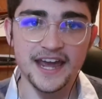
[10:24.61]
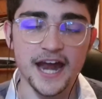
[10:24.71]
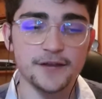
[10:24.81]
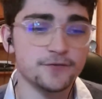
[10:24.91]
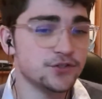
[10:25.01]

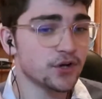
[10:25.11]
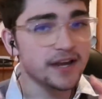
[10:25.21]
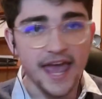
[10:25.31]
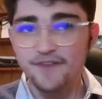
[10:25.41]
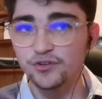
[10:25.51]
and if you don't
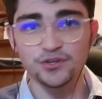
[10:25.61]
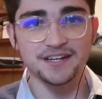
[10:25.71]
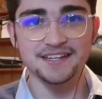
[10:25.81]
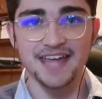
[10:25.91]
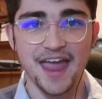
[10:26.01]
ever look at
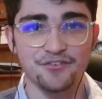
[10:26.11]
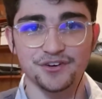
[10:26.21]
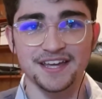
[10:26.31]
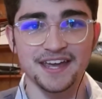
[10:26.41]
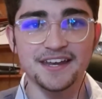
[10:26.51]
it ever
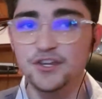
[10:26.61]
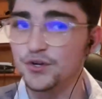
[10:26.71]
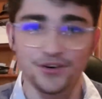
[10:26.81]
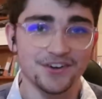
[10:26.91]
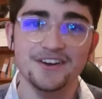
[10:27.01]
again,
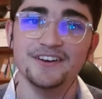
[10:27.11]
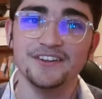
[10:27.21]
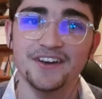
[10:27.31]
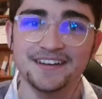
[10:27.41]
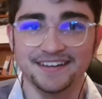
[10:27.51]
you're not going to
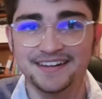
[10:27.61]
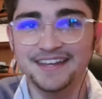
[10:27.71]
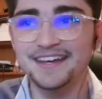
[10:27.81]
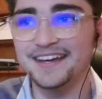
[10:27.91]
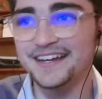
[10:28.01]
learn it.
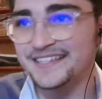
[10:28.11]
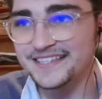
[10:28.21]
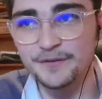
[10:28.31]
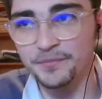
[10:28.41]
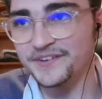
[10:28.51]
It's as
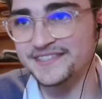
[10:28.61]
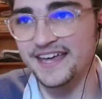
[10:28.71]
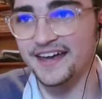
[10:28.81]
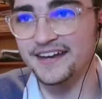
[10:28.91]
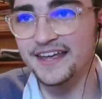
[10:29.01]
simple as
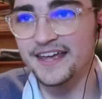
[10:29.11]
that.